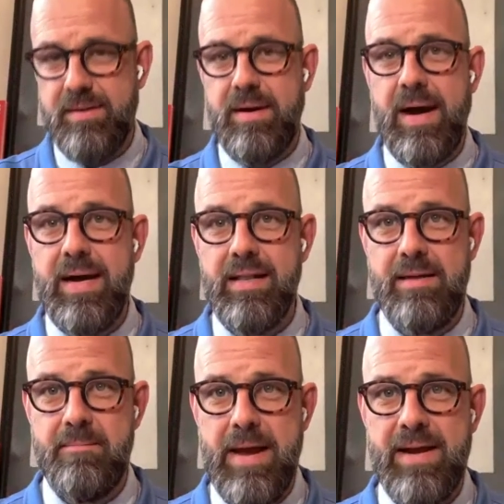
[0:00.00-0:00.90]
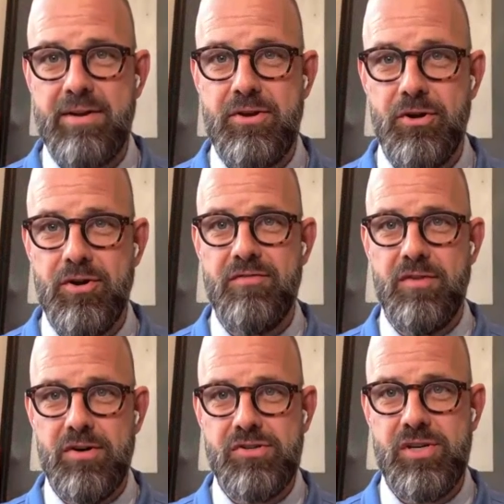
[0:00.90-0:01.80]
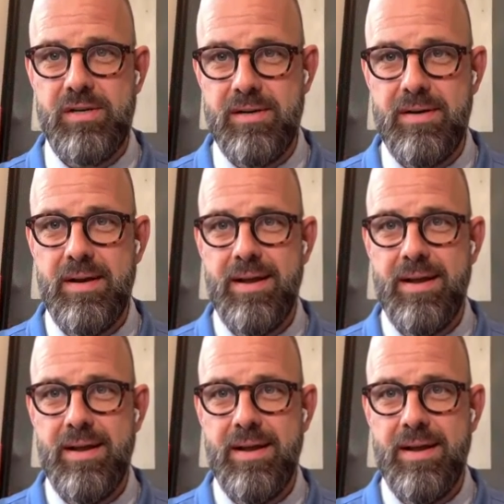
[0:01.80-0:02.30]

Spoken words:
highly manicured version